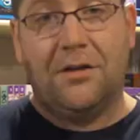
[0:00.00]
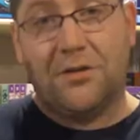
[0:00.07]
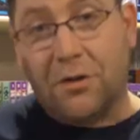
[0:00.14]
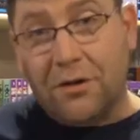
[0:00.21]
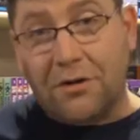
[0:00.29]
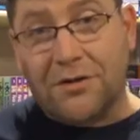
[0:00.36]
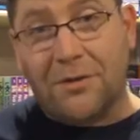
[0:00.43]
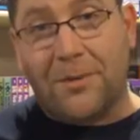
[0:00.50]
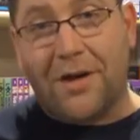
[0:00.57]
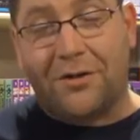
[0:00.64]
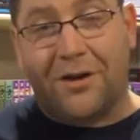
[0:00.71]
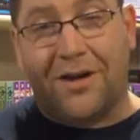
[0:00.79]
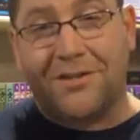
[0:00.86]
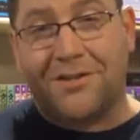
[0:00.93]
So those are my
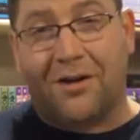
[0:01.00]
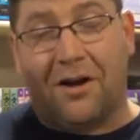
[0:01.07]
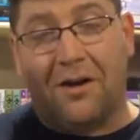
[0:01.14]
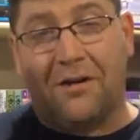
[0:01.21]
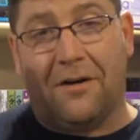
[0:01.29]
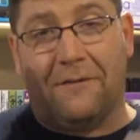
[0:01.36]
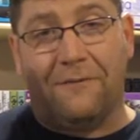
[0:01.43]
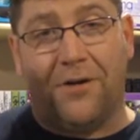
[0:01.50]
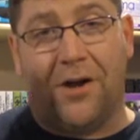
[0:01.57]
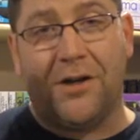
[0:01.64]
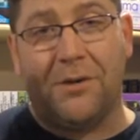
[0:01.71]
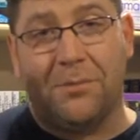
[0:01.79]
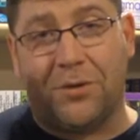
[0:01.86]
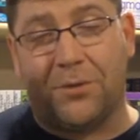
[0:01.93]
thoughts on
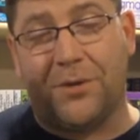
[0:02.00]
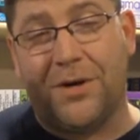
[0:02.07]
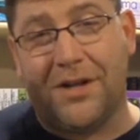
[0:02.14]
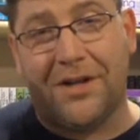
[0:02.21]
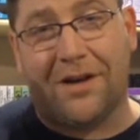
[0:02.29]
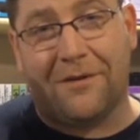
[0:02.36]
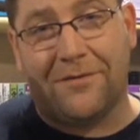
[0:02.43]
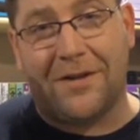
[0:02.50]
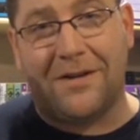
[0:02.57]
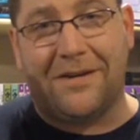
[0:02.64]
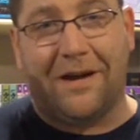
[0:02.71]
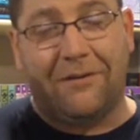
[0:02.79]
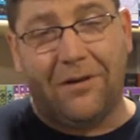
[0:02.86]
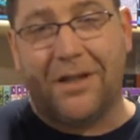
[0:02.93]
Volume 3 of The
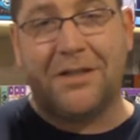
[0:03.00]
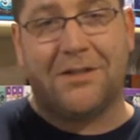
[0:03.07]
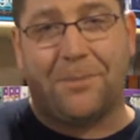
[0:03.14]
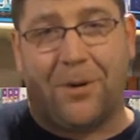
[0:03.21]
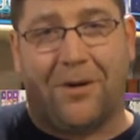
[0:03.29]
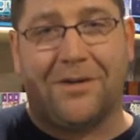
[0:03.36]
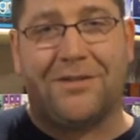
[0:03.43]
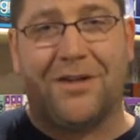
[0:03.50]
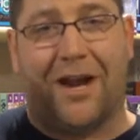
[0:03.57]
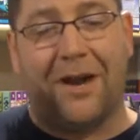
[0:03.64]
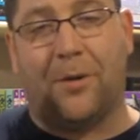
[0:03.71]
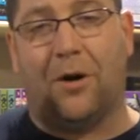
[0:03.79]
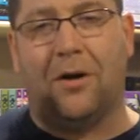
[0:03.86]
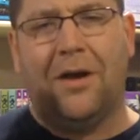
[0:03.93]
Devil is a
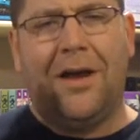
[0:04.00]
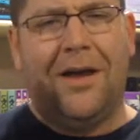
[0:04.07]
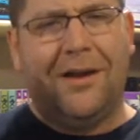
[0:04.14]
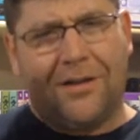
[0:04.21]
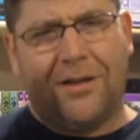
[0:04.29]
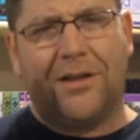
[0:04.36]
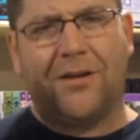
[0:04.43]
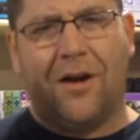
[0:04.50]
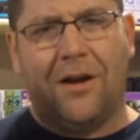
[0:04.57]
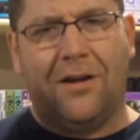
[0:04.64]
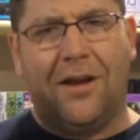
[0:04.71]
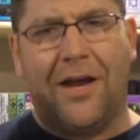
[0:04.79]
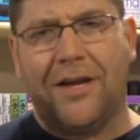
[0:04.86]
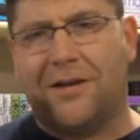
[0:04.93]
Part-Timer. Click on
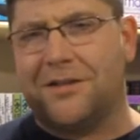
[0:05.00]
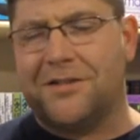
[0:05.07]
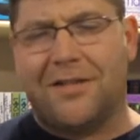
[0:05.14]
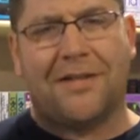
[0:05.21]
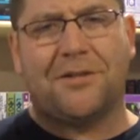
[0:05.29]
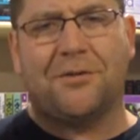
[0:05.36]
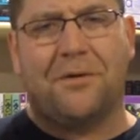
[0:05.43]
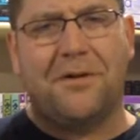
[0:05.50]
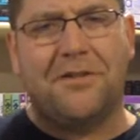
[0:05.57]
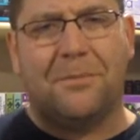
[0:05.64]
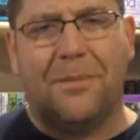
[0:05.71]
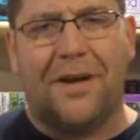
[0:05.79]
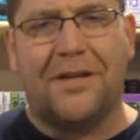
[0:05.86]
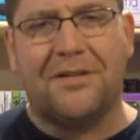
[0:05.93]
like because that's always
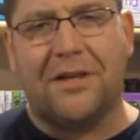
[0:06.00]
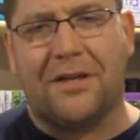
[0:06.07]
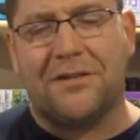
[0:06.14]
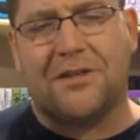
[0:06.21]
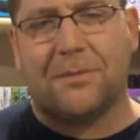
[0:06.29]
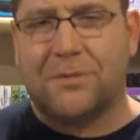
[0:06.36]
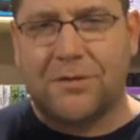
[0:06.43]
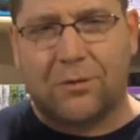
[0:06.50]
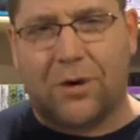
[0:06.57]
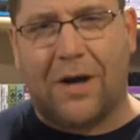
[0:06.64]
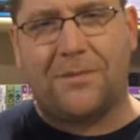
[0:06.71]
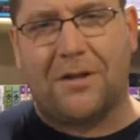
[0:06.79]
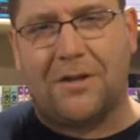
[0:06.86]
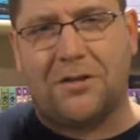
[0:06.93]
amazing, and
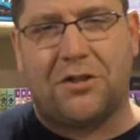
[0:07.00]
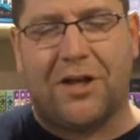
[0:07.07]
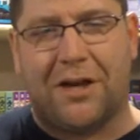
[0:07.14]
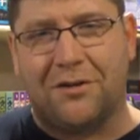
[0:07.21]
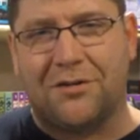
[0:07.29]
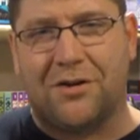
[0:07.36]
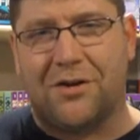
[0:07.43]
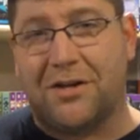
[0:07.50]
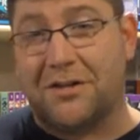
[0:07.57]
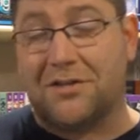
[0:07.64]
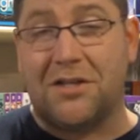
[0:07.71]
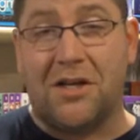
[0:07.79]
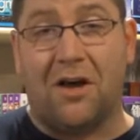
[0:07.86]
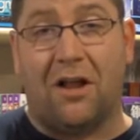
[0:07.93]
subscribe to the channel so you can
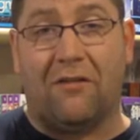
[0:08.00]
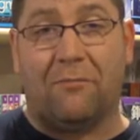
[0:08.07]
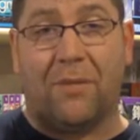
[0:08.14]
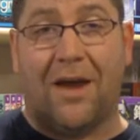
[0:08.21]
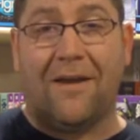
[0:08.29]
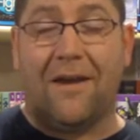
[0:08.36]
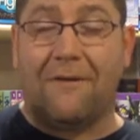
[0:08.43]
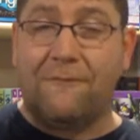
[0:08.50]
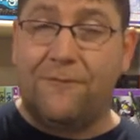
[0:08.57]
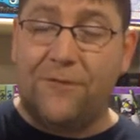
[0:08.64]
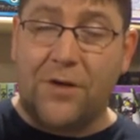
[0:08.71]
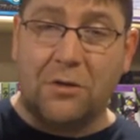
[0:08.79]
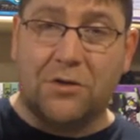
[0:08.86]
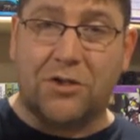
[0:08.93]
see all of my
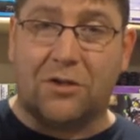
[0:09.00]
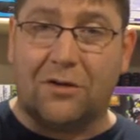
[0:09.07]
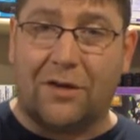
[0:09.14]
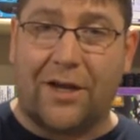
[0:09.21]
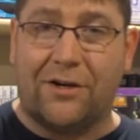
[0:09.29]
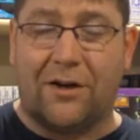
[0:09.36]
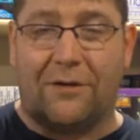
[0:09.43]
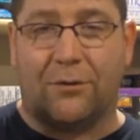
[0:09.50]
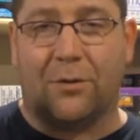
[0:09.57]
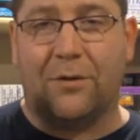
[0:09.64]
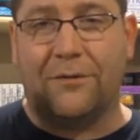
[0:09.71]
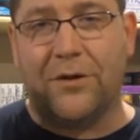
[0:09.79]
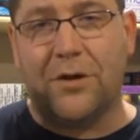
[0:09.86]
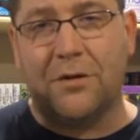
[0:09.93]
future light novel
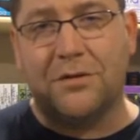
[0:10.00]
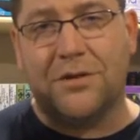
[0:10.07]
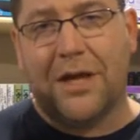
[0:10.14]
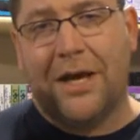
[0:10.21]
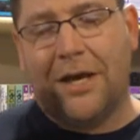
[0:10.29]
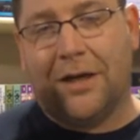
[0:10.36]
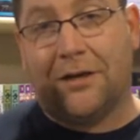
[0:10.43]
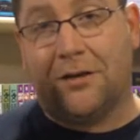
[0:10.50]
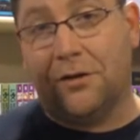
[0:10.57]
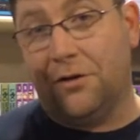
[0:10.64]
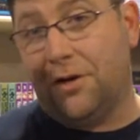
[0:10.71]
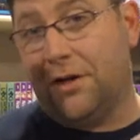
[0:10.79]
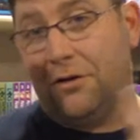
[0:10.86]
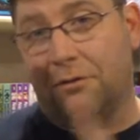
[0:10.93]
reviews,
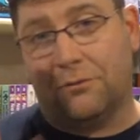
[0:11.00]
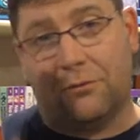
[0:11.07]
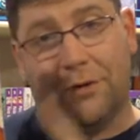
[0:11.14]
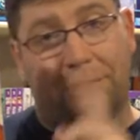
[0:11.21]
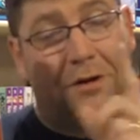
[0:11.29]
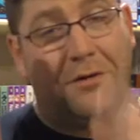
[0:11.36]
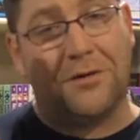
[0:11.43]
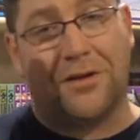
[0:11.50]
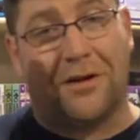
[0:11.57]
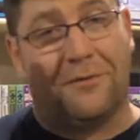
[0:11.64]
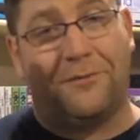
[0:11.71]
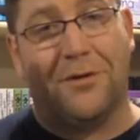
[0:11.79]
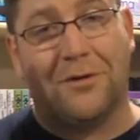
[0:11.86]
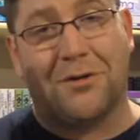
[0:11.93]
including reviews
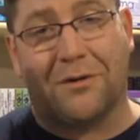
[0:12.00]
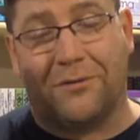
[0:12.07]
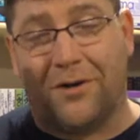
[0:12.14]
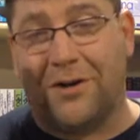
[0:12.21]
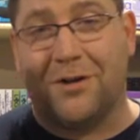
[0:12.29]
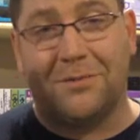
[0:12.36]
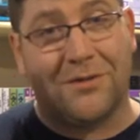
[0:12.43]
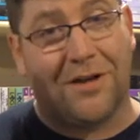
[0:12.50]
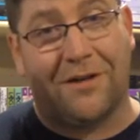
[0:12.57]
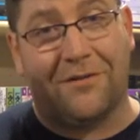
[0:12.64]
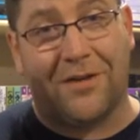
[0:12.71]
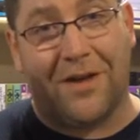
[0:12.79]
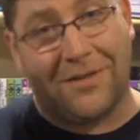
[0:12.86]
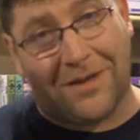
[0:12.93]
of future volumes
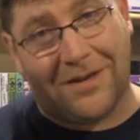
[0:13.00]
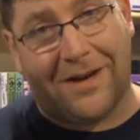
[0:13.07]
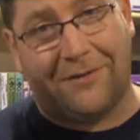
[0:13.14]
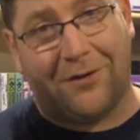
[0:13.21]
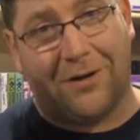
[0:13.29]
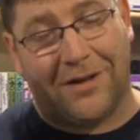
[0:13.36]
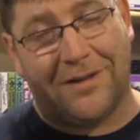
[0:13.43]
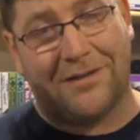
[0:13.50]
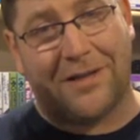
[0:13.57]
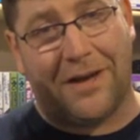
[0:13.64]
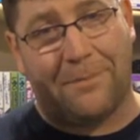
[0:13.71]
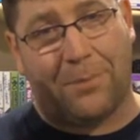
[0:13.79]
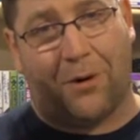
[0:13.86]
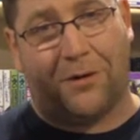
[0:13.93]
of The Devil is
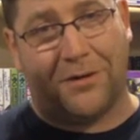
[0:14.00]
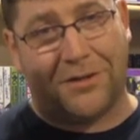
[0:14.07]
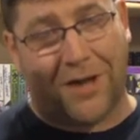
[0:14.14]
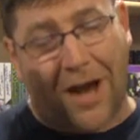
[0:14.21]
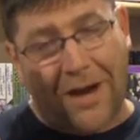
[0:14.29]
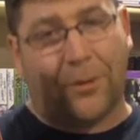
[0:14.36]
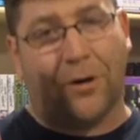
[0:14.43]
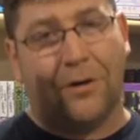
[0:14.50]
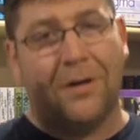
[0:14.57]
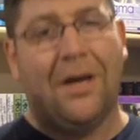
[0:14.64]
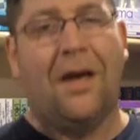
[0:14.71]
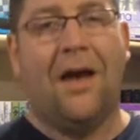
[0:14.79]
a Part-Timer.